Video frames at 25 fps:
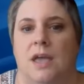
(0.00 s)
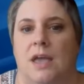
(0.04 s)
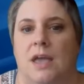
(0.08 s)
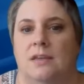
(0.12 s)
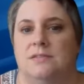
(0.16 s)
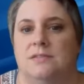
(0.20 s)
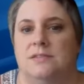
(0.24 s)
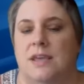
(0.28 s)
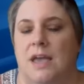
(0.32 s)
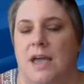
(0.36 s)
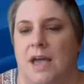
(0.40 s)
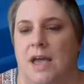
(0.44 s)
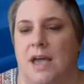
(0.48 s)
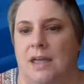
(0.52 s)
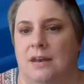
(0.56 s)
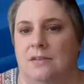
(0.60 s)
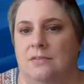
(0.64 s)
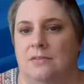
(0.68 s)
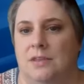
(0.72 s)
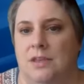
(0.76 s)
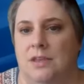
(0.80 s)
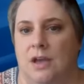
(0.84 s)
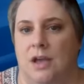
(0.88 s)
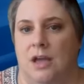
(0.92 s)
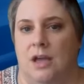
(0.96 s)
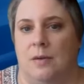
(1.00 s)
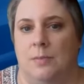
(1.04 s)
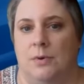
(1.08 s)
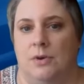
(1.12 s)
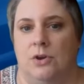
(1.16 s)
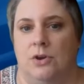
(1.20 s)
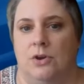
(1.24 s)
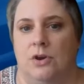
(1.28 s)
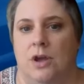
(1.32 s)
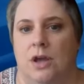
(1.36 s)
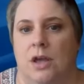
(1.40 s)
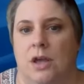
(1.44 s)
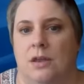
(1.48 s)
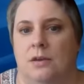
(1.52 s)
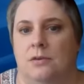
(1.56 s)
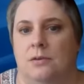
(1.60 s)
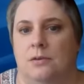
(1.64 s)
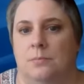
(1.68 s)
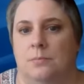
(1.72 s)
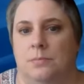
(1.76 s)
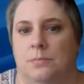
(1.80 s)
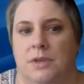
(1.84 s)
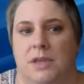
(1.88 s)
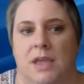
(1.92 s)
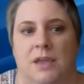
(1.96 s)
has added the
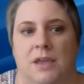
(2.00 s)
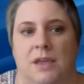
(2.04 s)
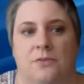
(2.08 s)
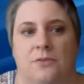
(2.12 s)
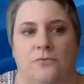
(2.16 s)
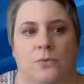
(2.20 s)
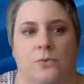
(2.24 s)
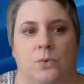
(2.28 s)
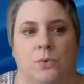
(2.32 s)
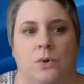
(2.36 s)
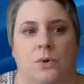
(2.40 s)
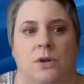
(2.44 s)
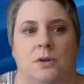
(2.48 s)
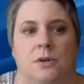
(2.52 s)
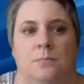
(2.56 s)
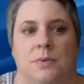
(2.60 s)
Omicron BA4